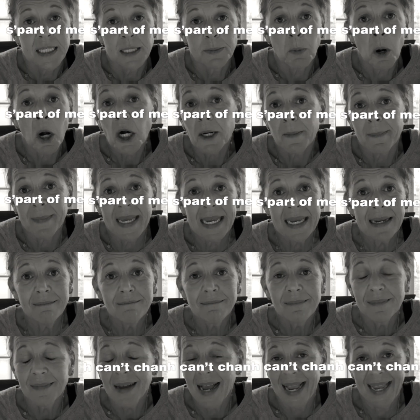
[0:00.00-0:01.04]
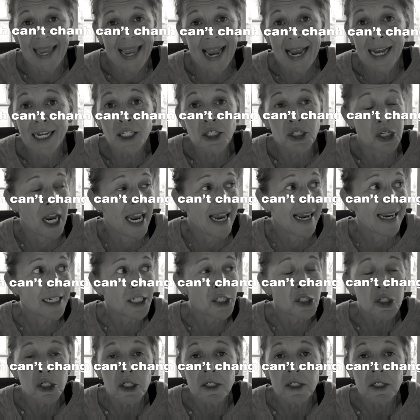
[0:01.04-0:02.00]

part of me. I can't change.